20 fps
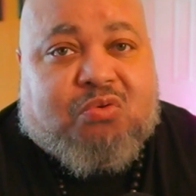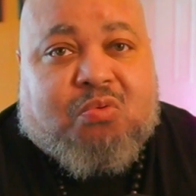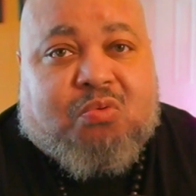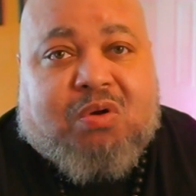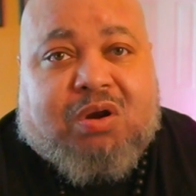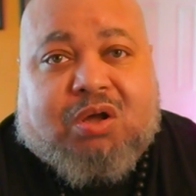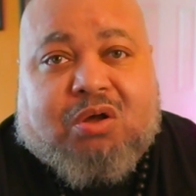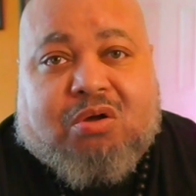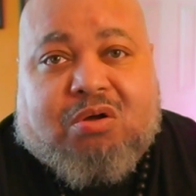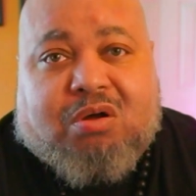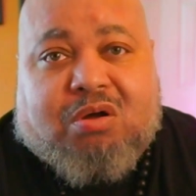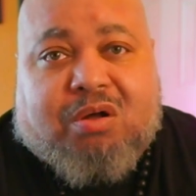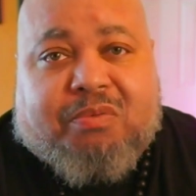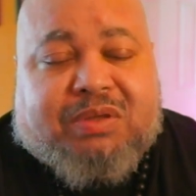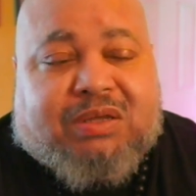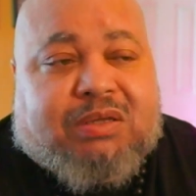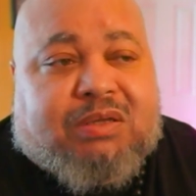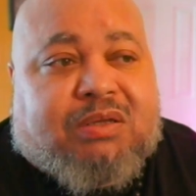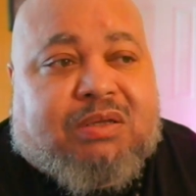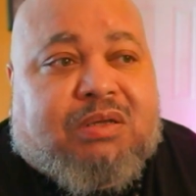want to call me,
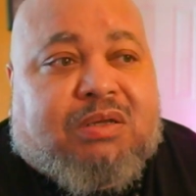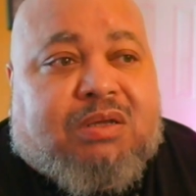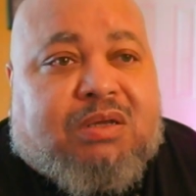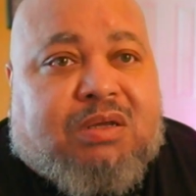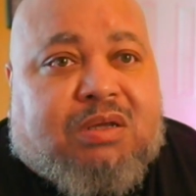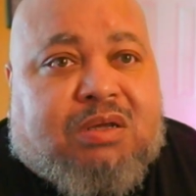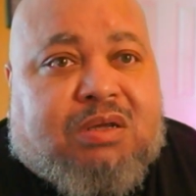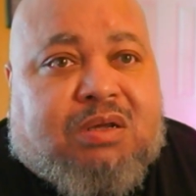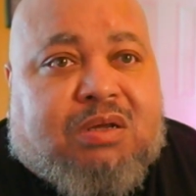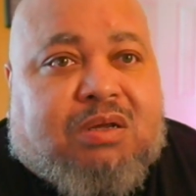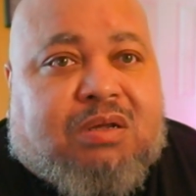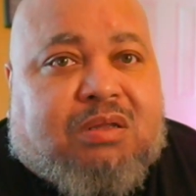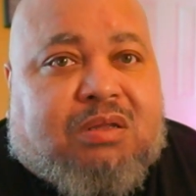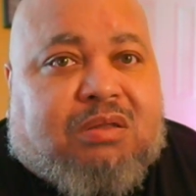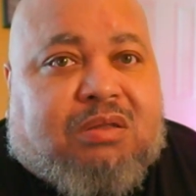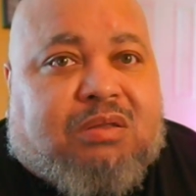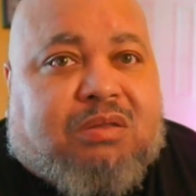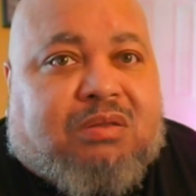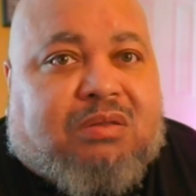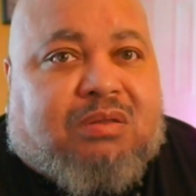
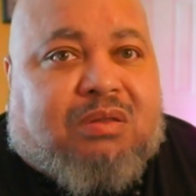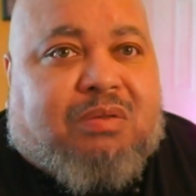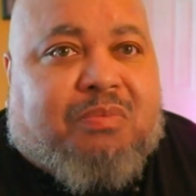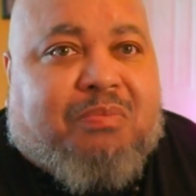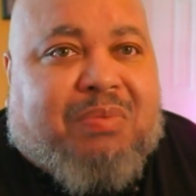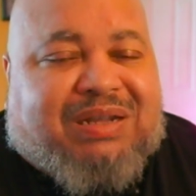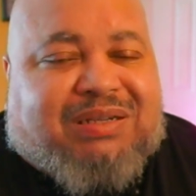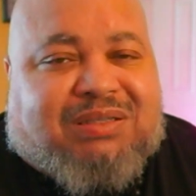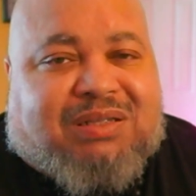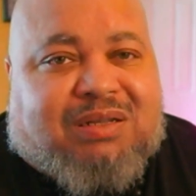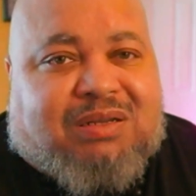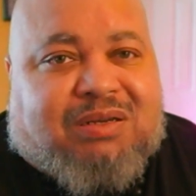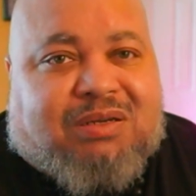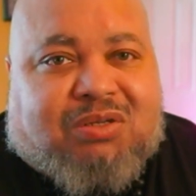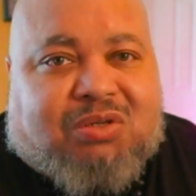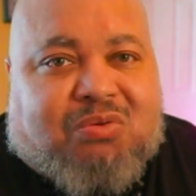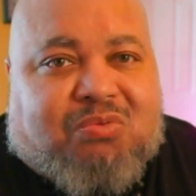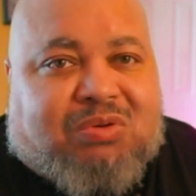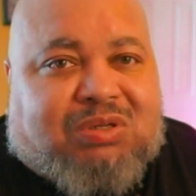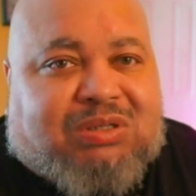the best thing to
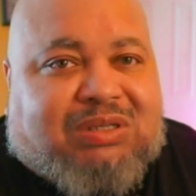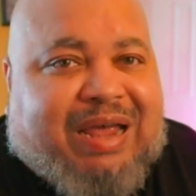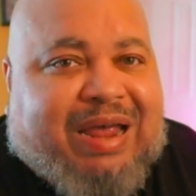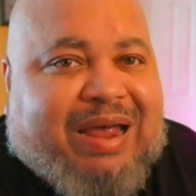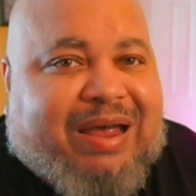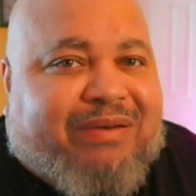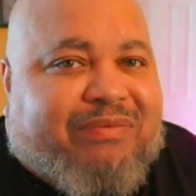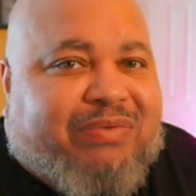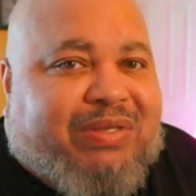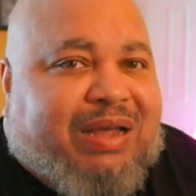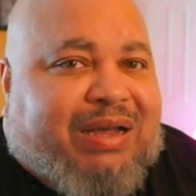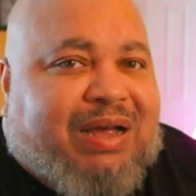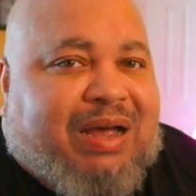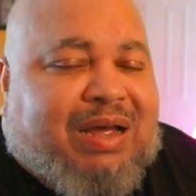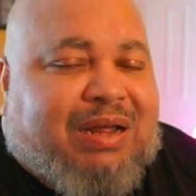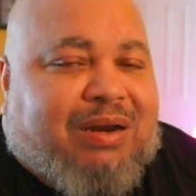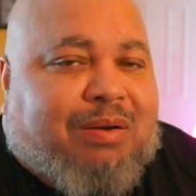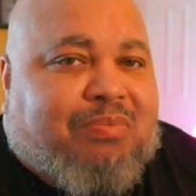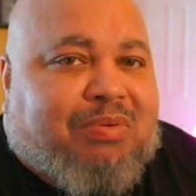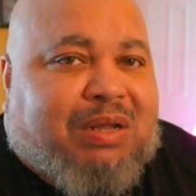do is to have that
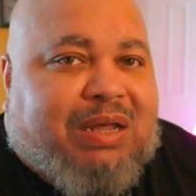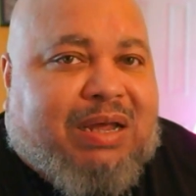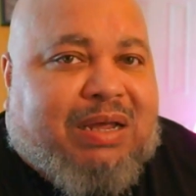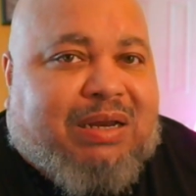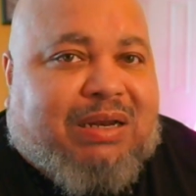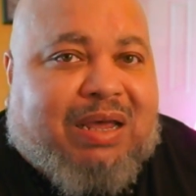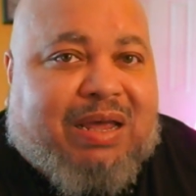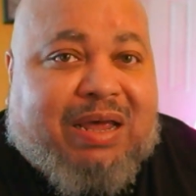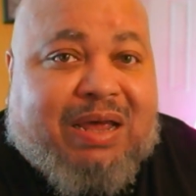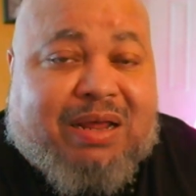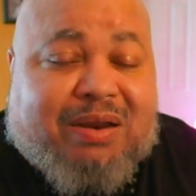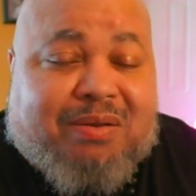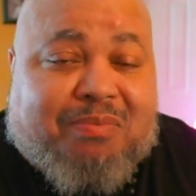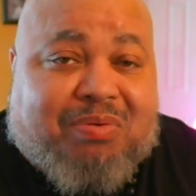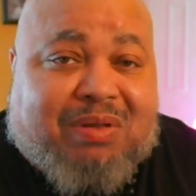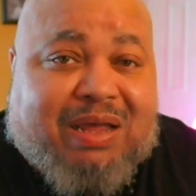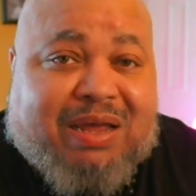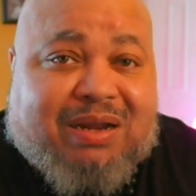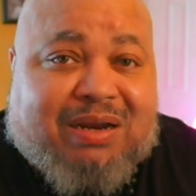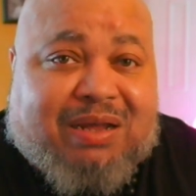kind of plan ahead and
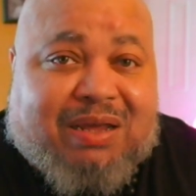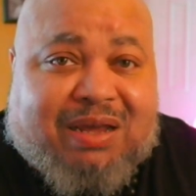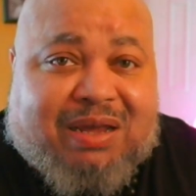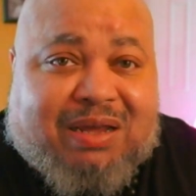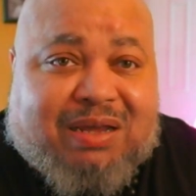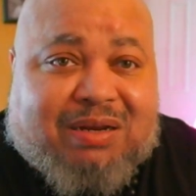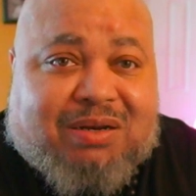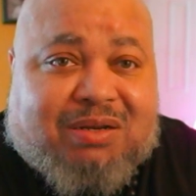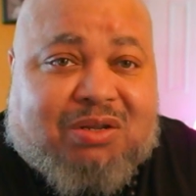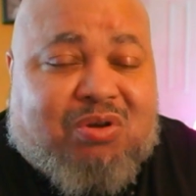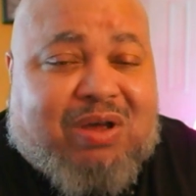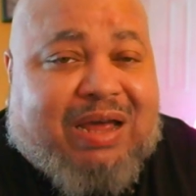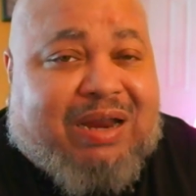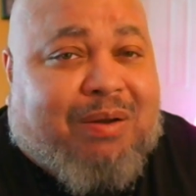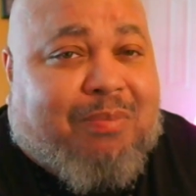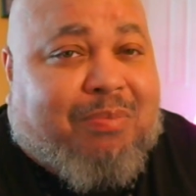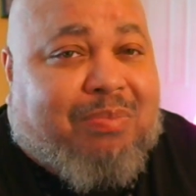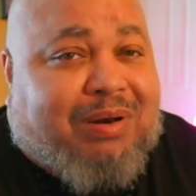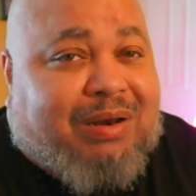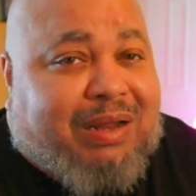plan ahead. You got to
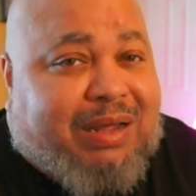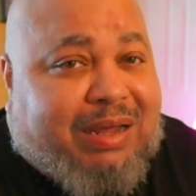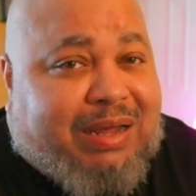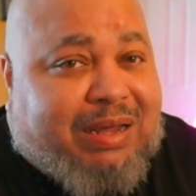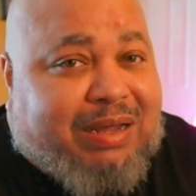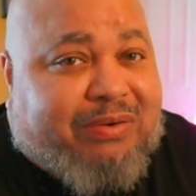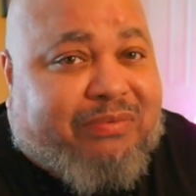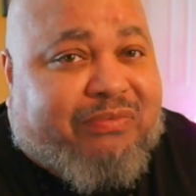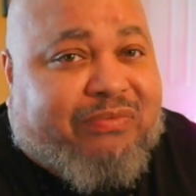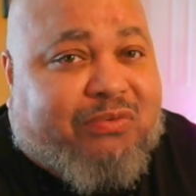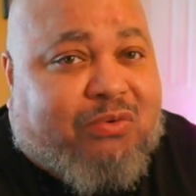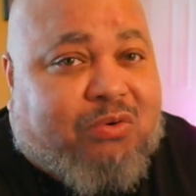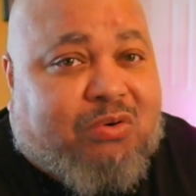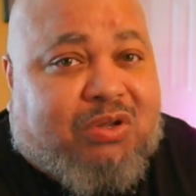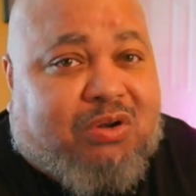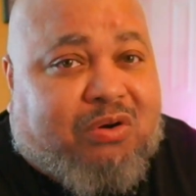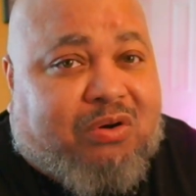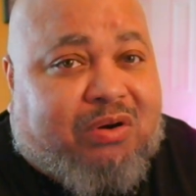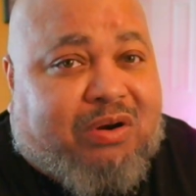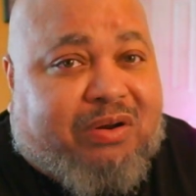plan for
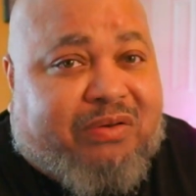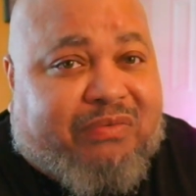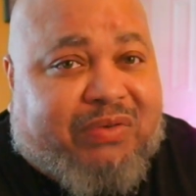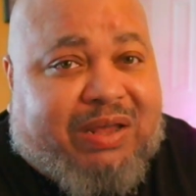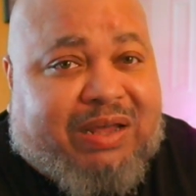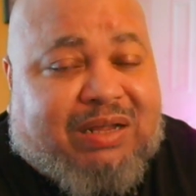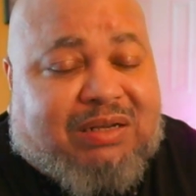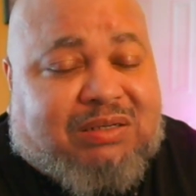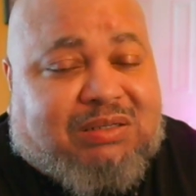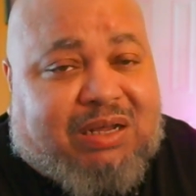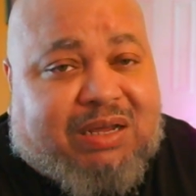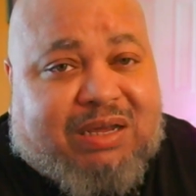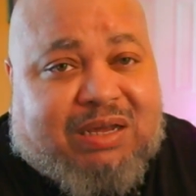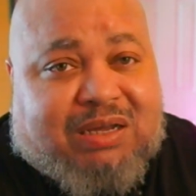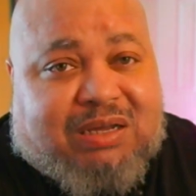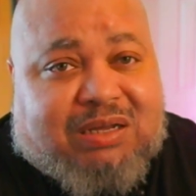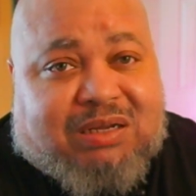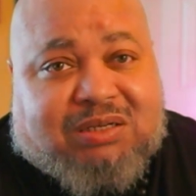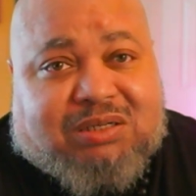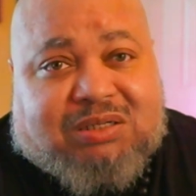your advanced
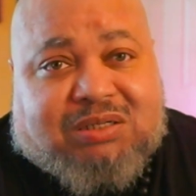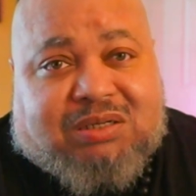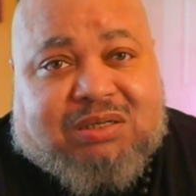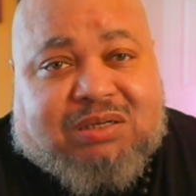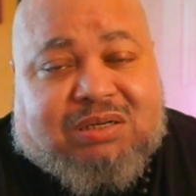age.